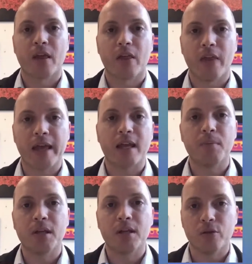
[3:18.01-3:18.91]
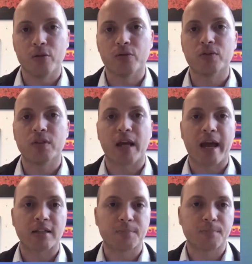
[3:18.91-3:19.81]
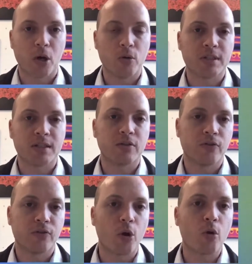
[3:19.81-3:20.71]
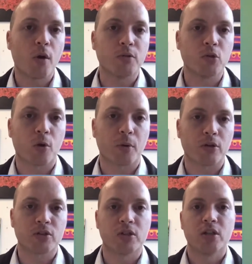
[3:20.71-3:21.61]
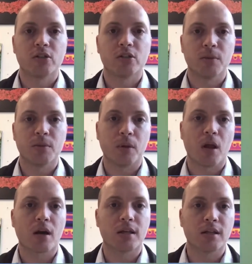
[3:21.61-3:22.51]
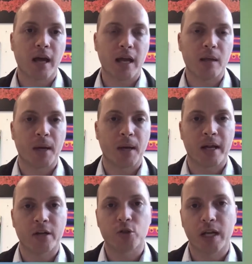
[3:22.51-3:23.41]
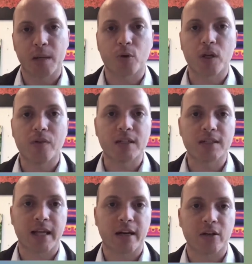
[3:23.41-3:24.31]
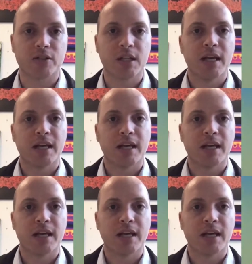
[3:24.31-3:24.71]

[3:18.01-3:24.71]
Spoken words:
they can be used as potent photoabsorbers to block the light penetrating previous layers,